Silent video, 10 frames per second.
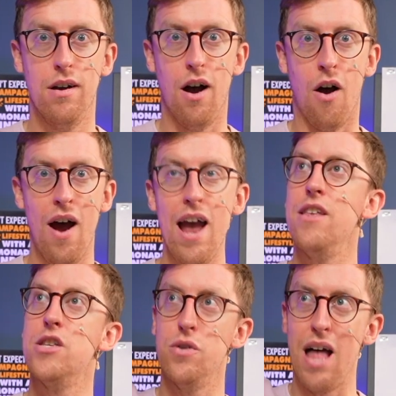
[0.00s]
All right,
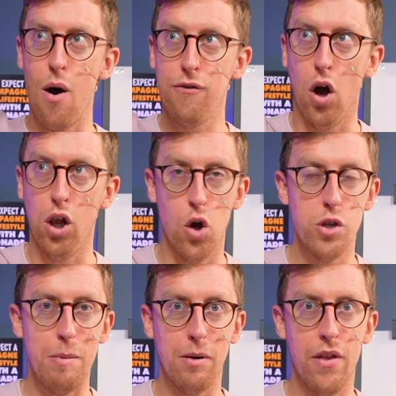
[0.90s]
so now I've got loads of
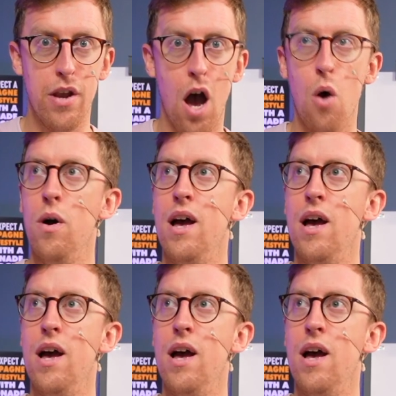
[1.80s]
people in the no.